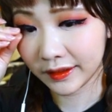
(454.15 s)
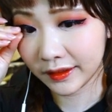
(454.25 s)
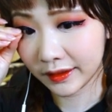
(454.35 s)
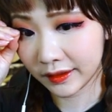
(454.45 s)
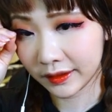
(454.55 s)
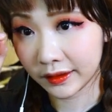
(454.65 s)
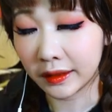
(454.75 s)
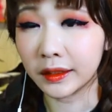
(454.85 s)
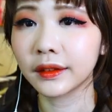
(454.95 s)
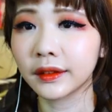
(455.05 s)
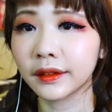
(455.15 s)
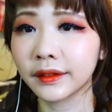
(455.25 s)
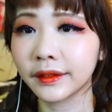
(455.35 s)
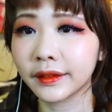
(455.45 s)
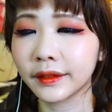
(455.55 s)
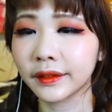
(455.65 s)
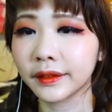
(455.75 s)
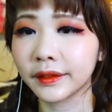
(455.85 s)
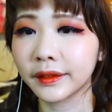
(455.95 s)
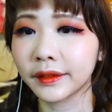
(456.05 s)

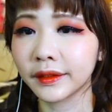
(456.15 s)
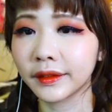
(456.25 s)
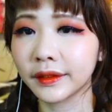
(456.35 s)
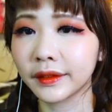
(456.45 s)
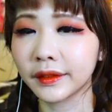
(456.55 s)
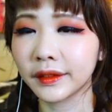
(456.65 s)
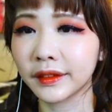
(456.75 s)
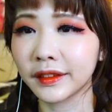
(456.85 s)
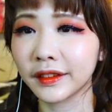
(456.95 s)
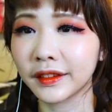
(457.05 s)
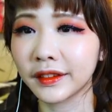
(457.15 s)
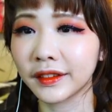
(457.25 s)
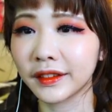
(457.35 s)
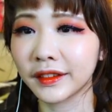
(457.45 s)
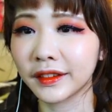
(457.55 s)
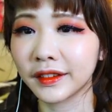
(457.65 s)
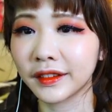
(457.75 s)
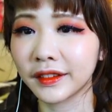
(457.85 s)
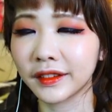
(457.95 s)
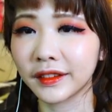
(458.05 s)

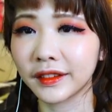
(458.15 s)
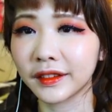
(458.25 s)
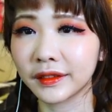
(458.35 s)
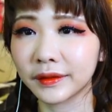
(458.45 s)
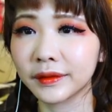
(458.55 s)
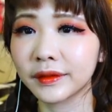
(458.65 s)
(silent)